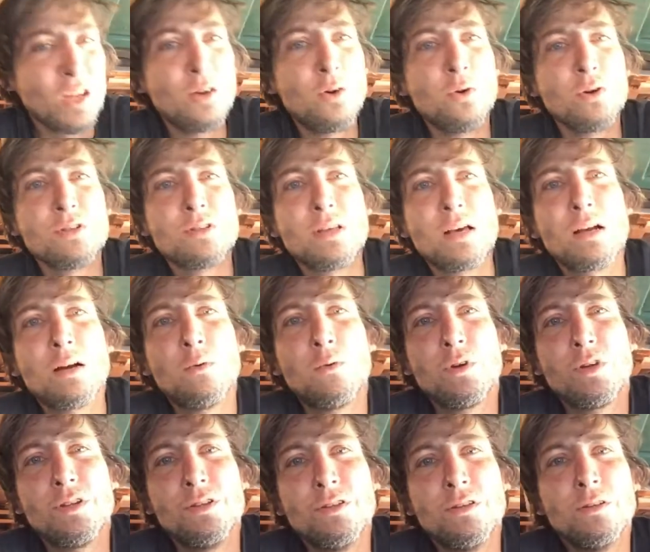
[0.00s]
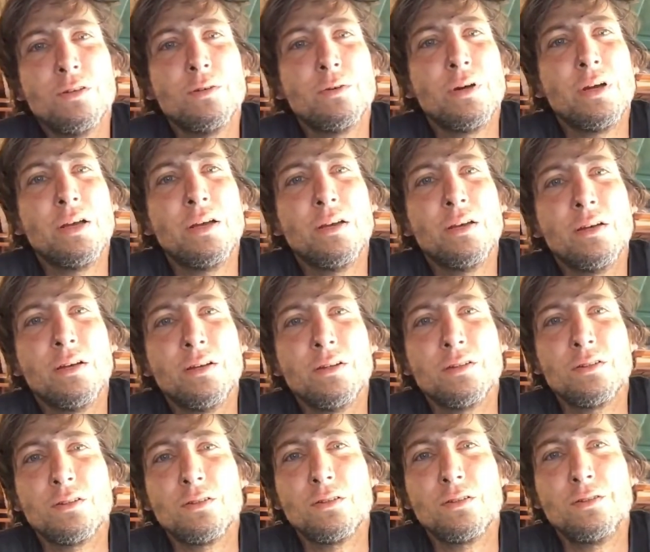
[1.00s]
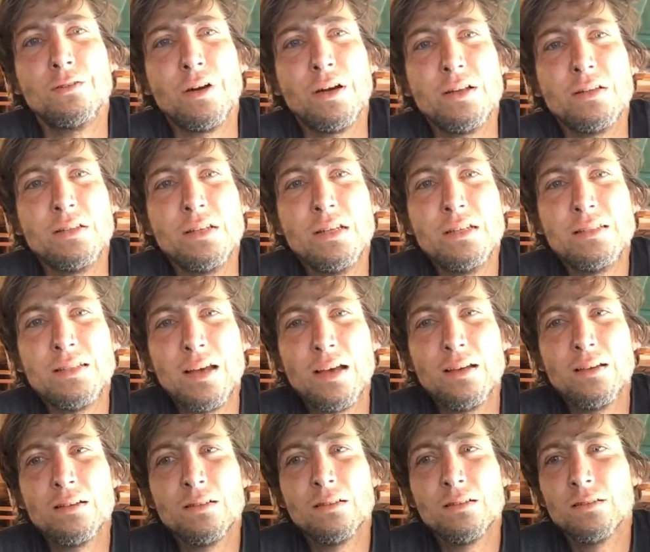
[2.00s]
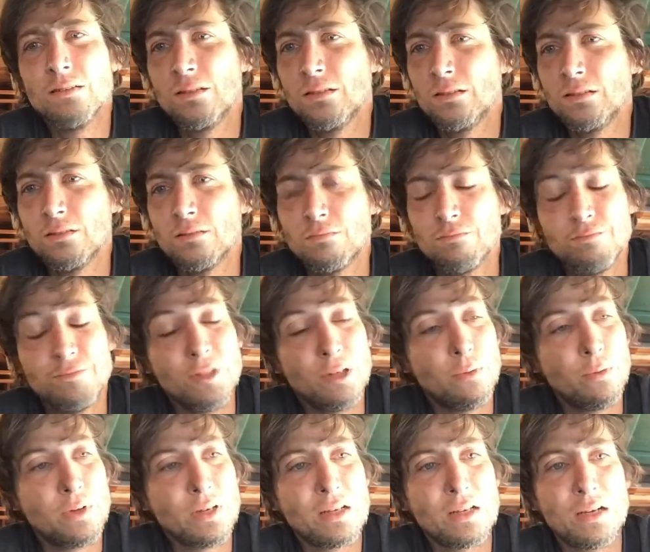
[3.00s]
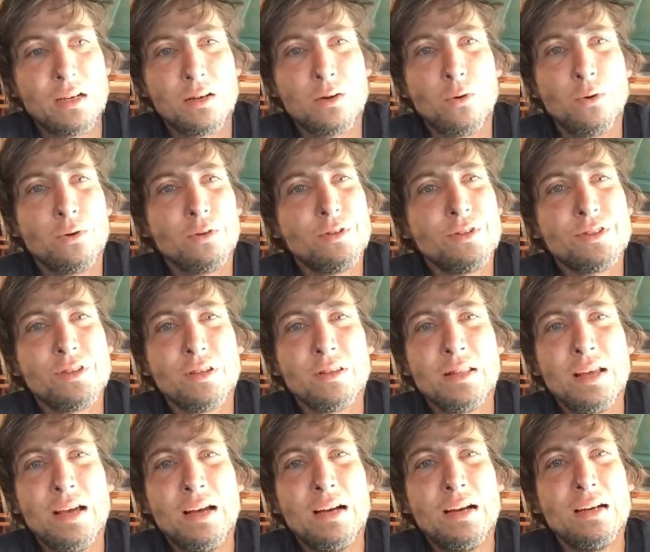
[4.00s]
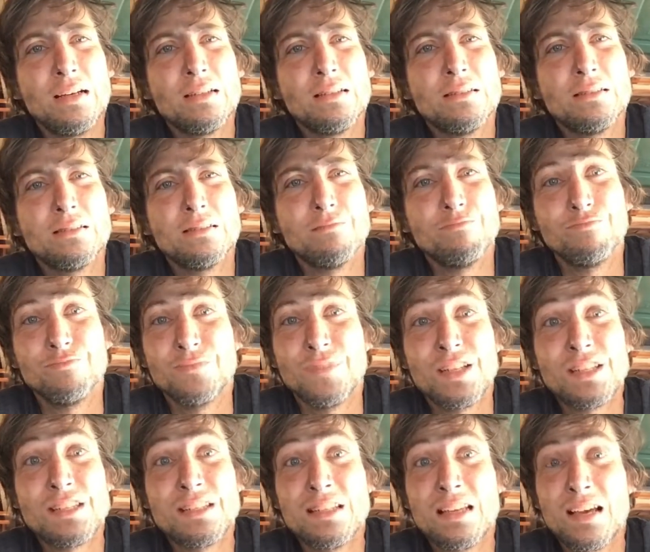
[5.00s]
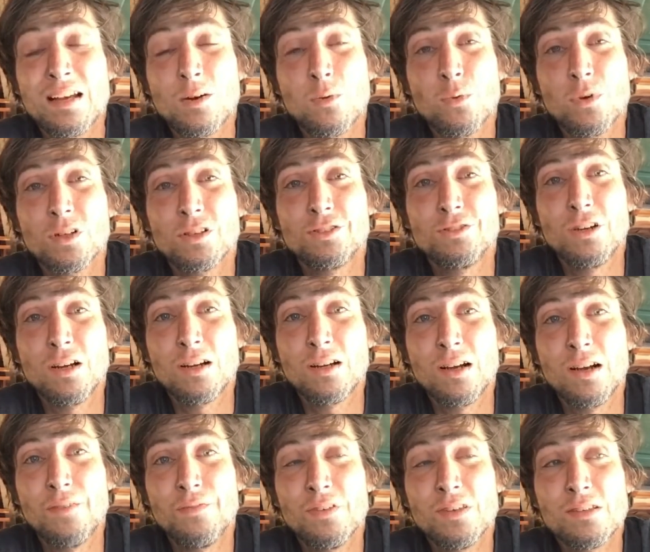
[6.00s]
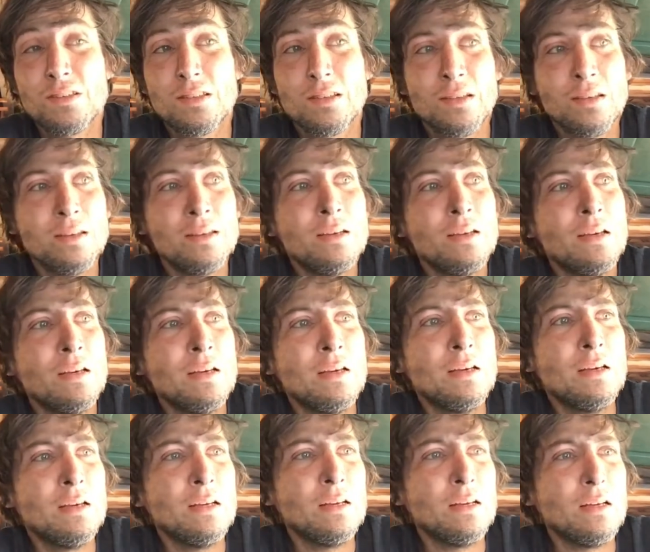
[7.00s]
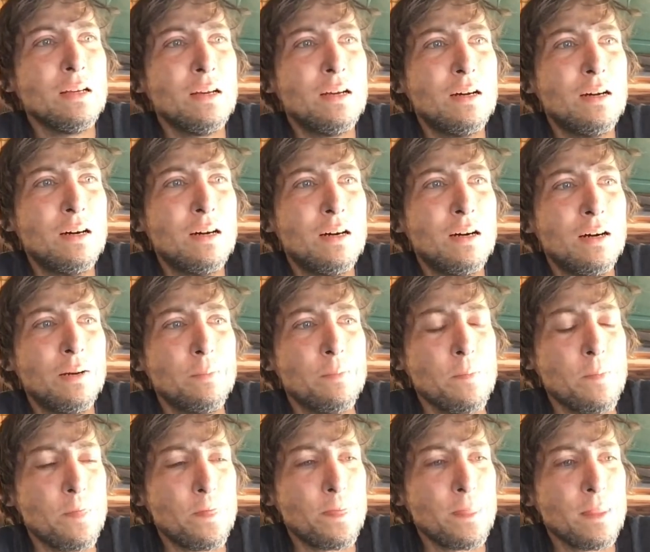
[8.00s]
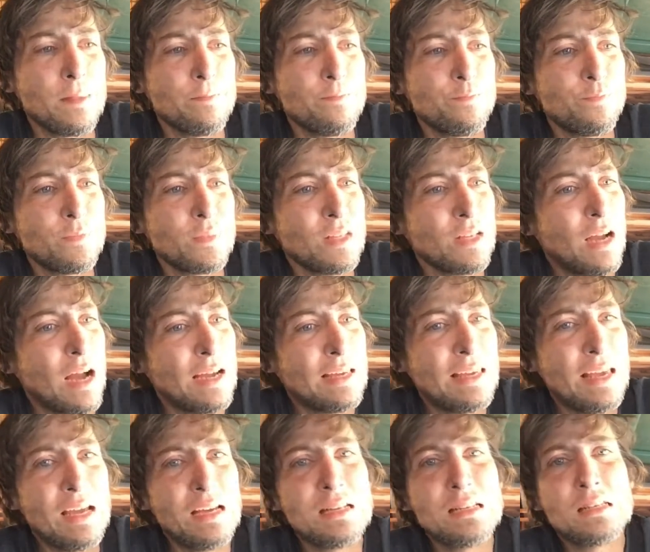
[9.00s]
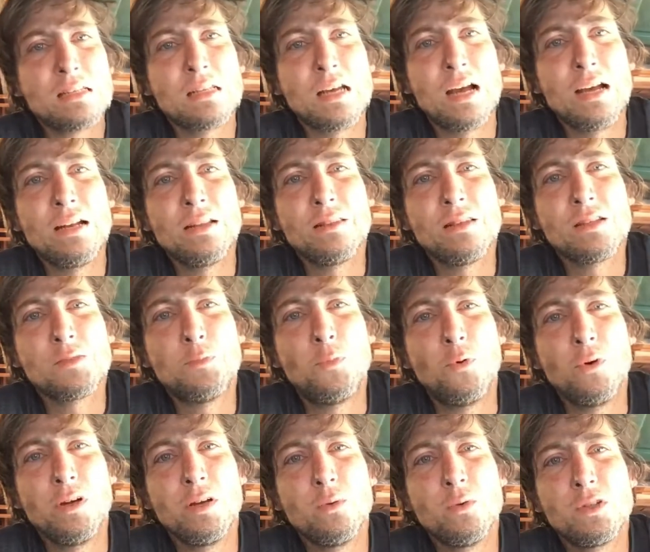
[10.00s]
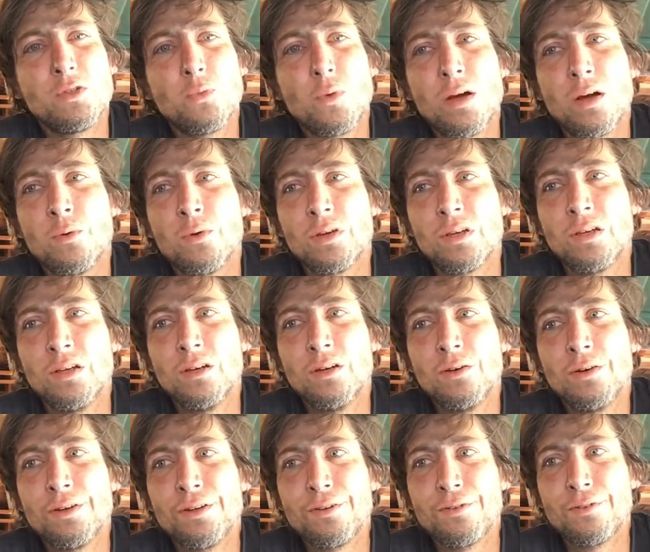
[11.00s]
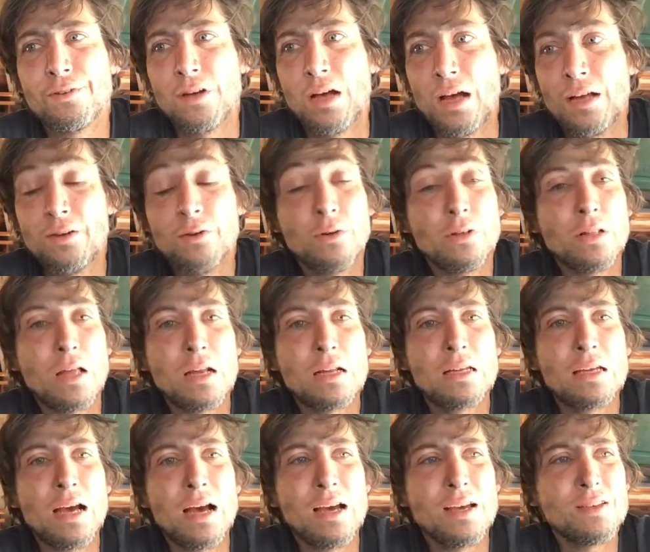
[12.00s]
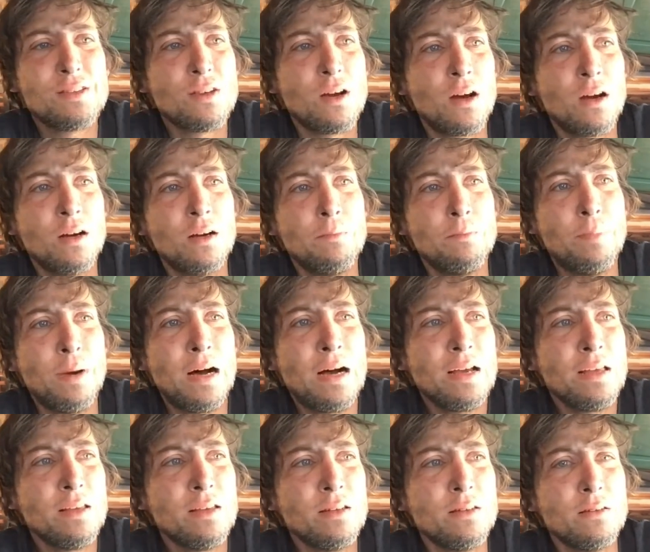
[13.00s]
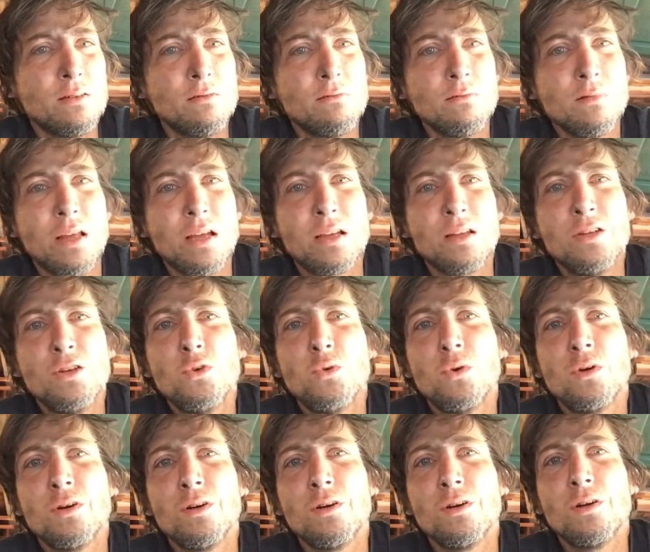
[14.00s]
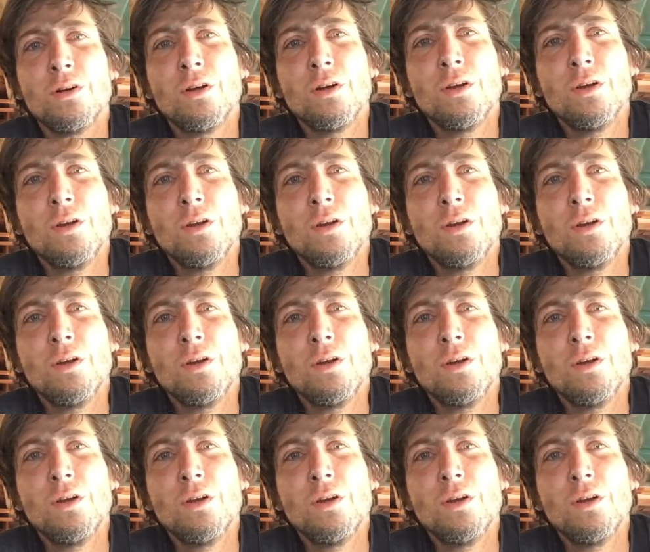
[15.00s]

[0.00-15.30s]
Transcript: course, that I want to do in great detail. Don't want to cut corners on that. It's not a work truck, obviously. I can't decide at this point which way I want to go. I know a lot of guys are buying like newer